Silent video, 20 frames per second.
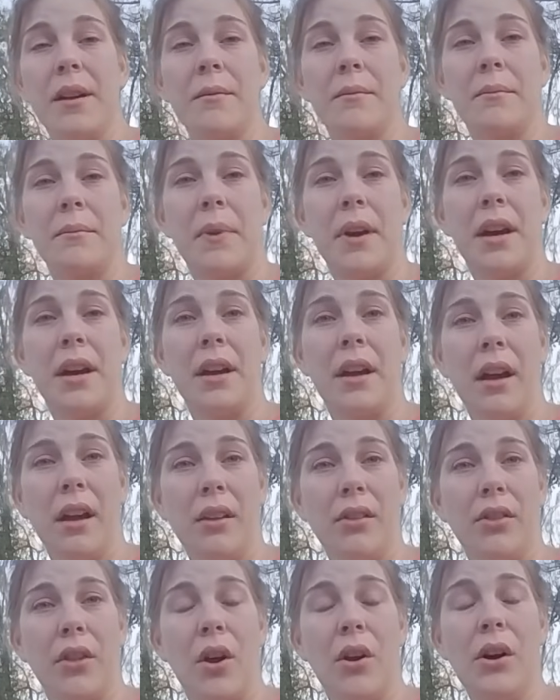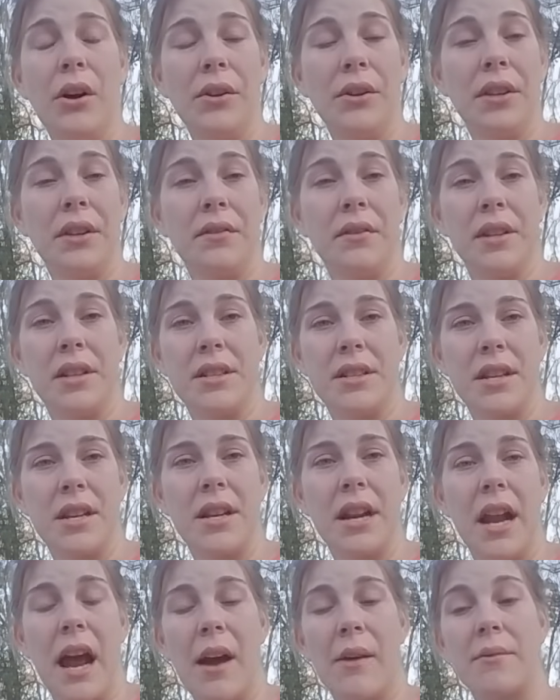Okay, that's fine. But the only
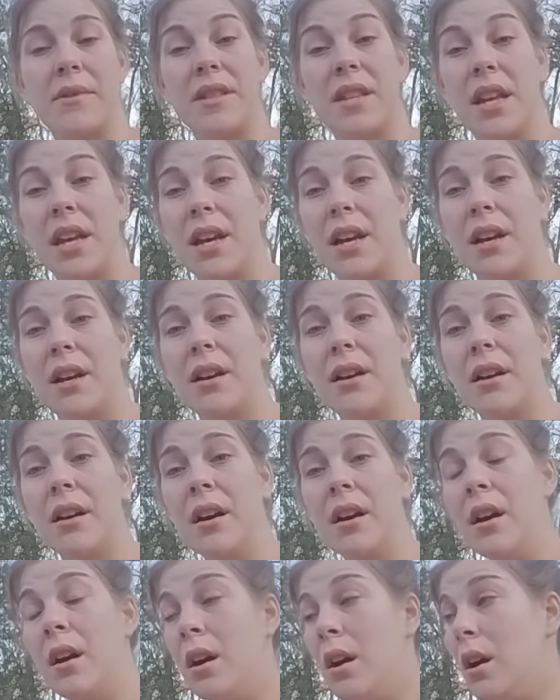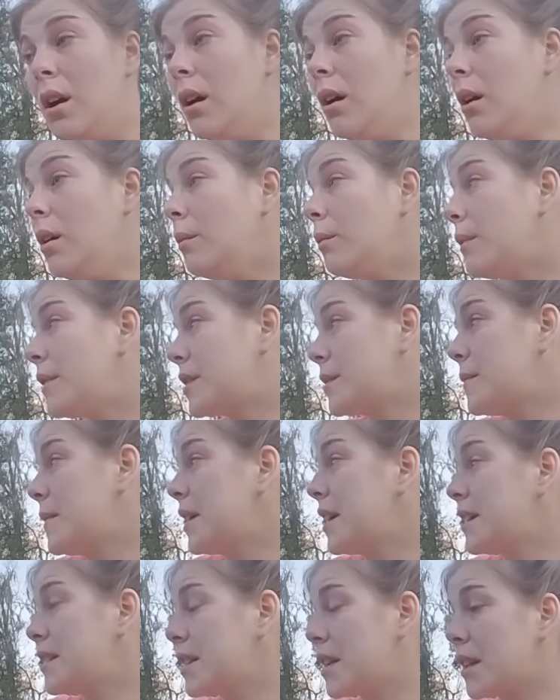reason I was here was
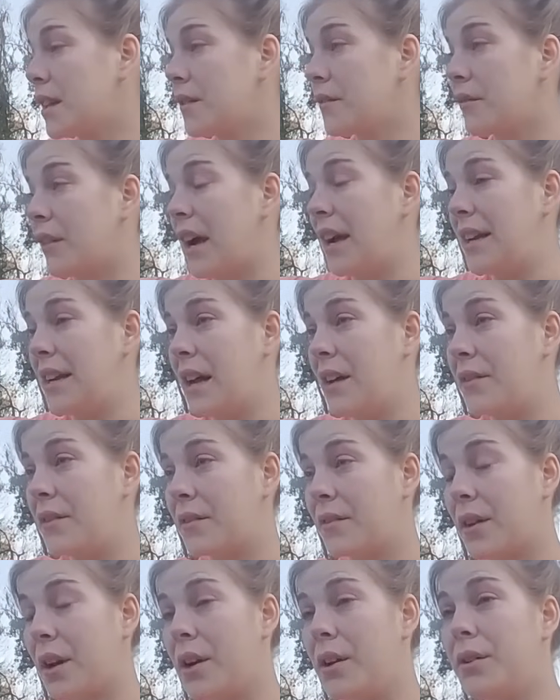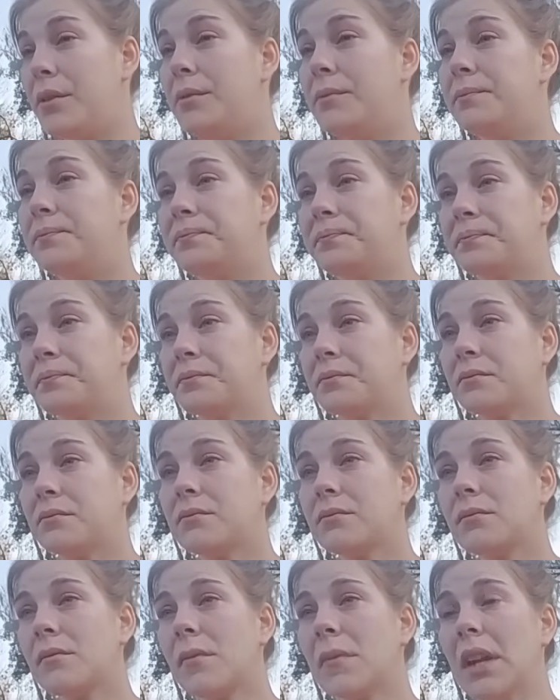because I live right down the road.
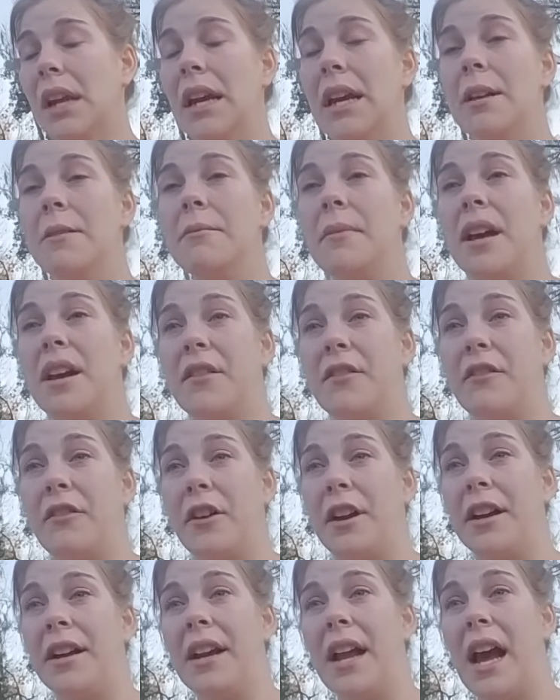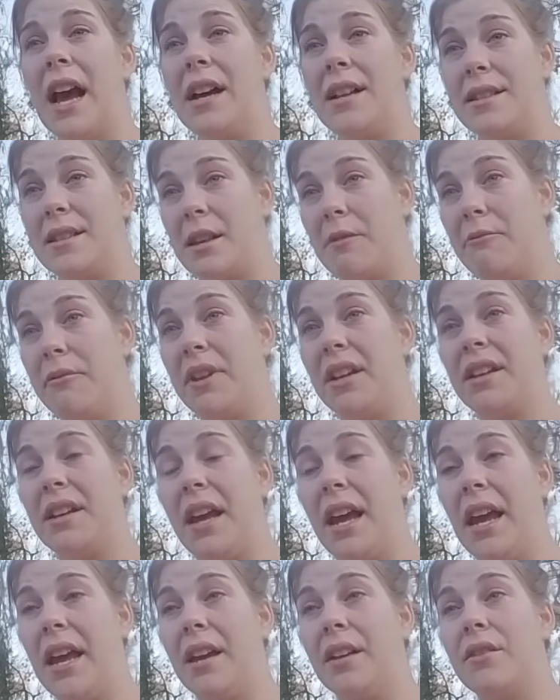And my friend has something
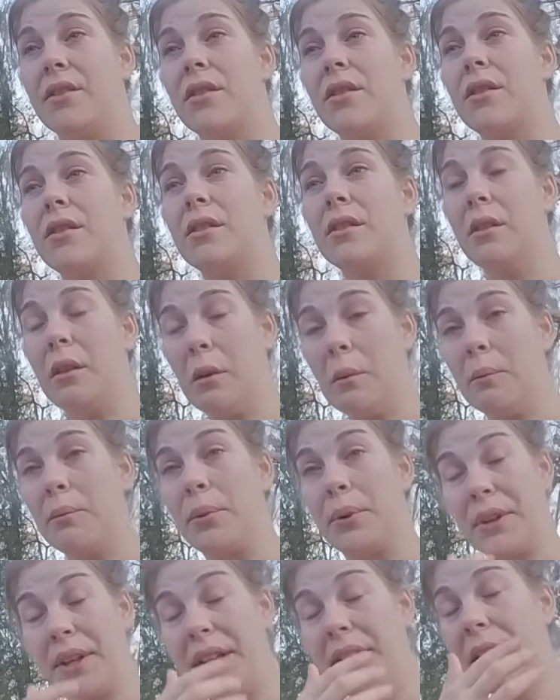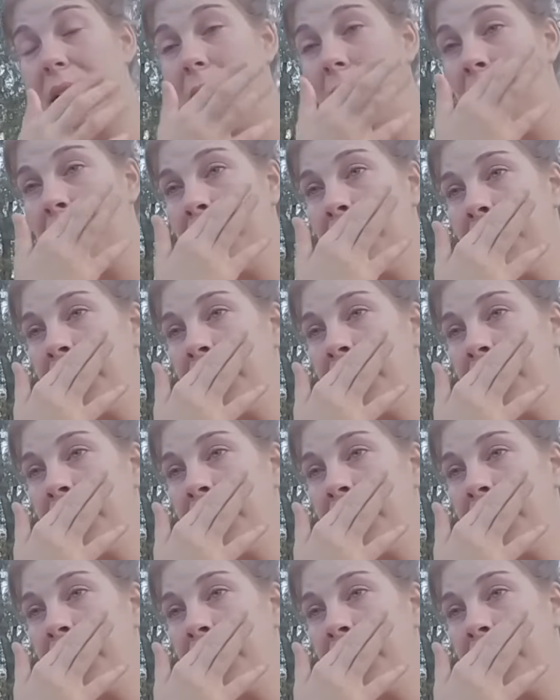to handle, Bree.